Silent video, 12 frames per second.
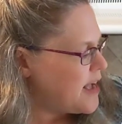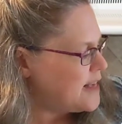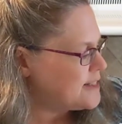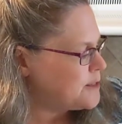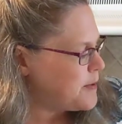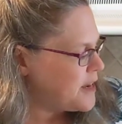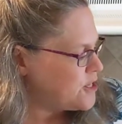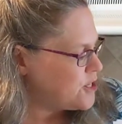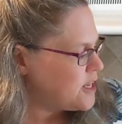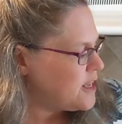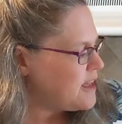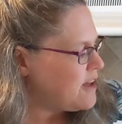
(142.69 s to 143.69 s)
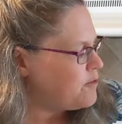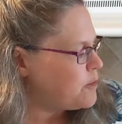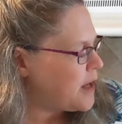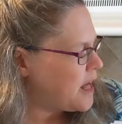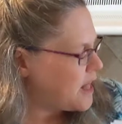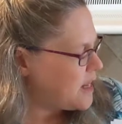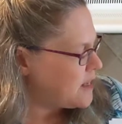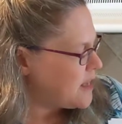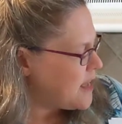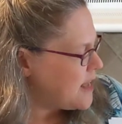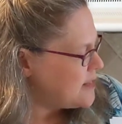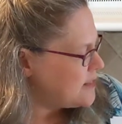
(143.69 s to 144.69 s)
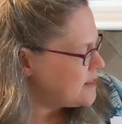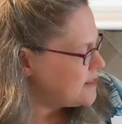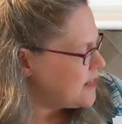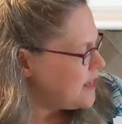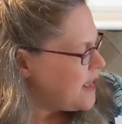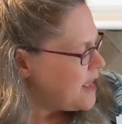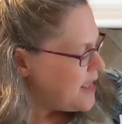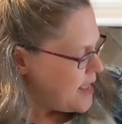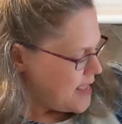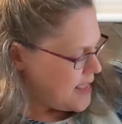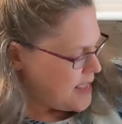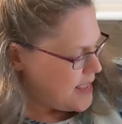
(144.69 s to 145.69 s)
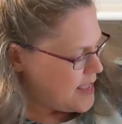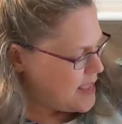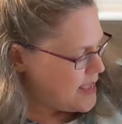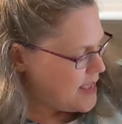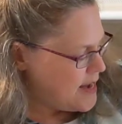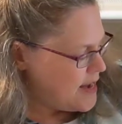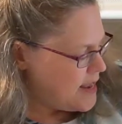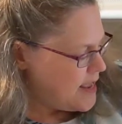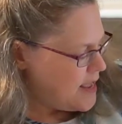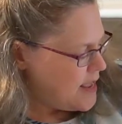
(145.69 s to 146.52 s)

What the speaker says: especially of polygons, in